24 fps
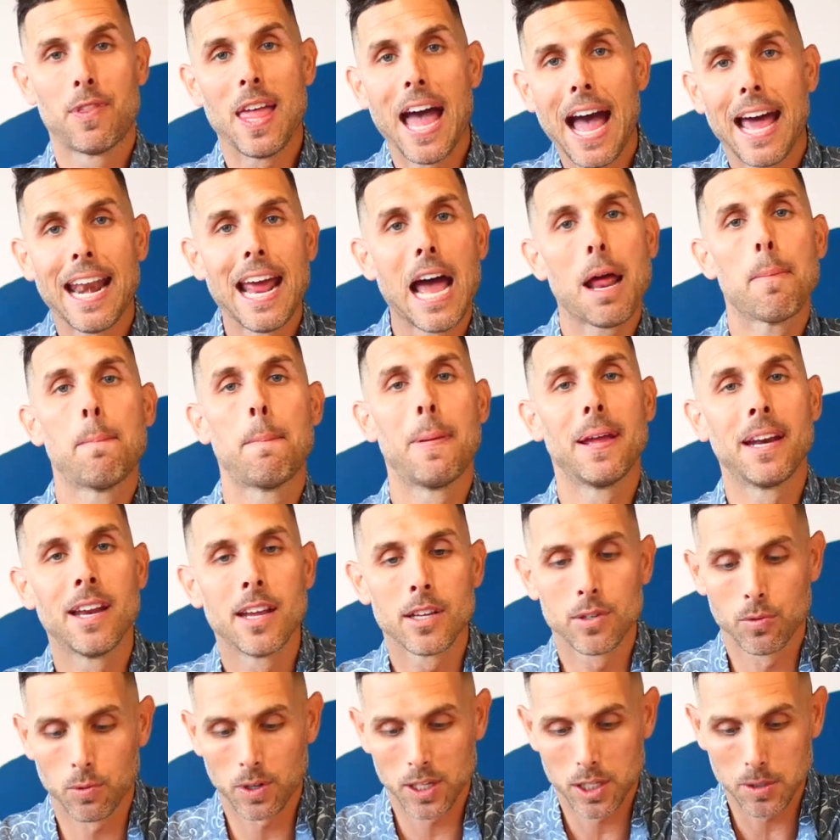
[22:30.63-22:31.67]
that had been
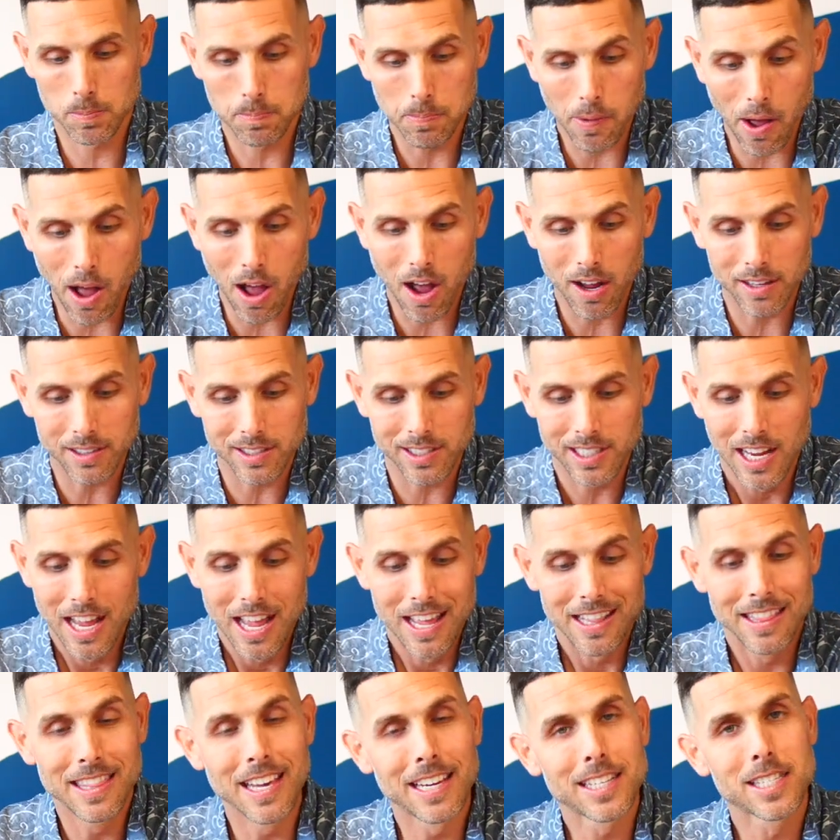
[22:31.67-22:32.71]
his response,
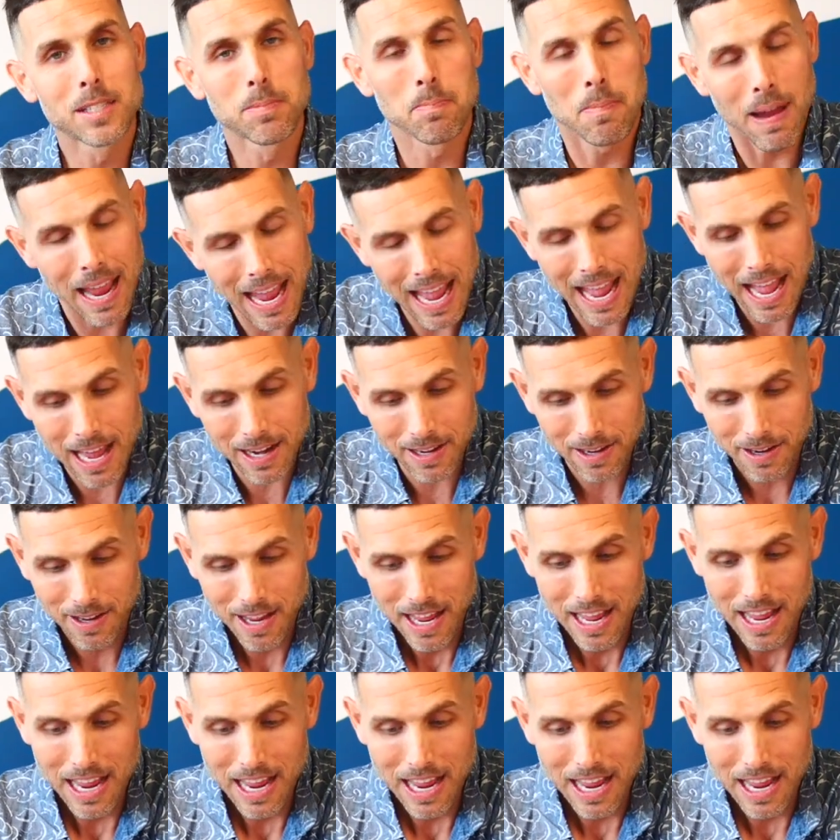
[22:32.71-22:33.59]
this man,